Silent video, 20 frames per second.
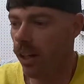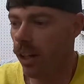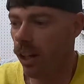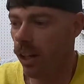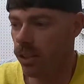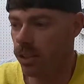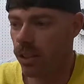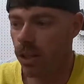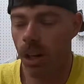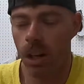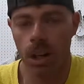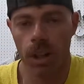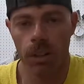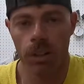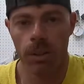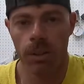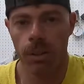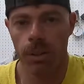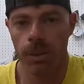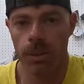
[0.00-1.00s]
us car
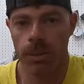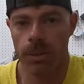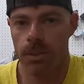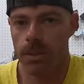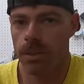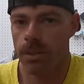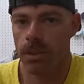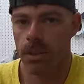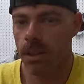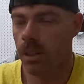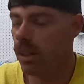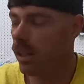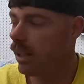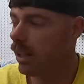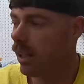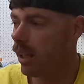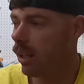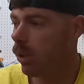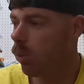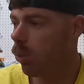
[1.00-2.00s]
dudes
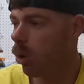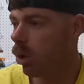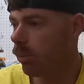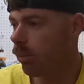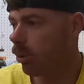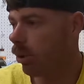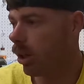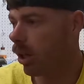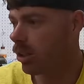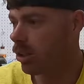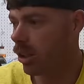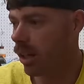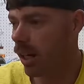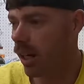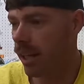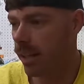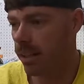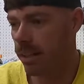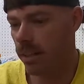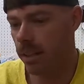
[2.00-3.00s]
get one
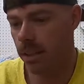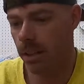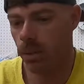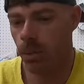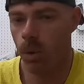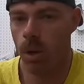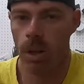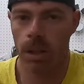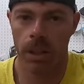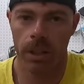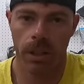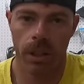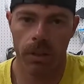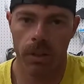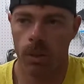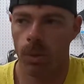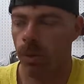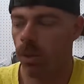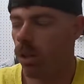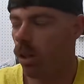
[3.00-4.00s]
project and then want
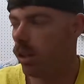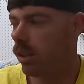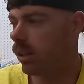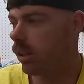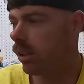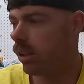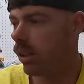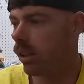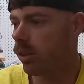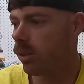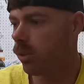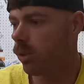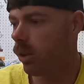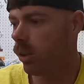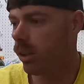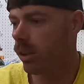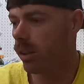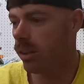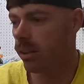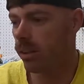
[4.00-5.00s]
another one and another
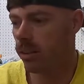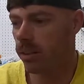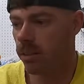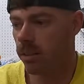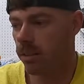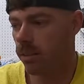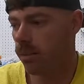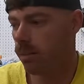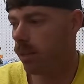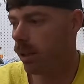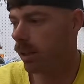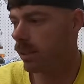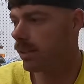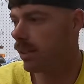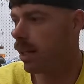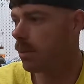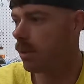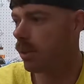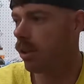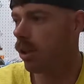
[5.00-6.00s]
one, and by the
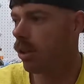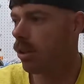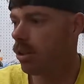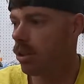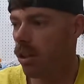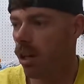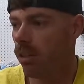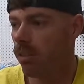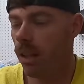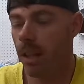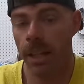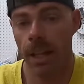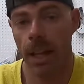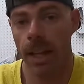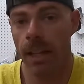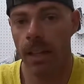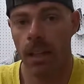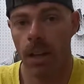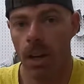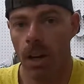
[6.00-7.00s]
time you know, you have like
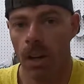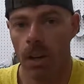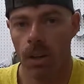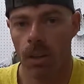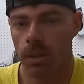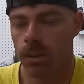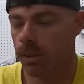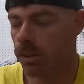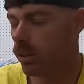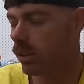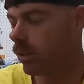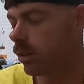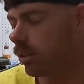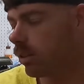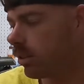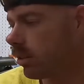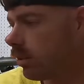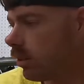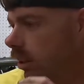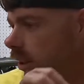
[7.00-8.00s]
8 cars,
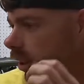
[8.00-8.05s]
and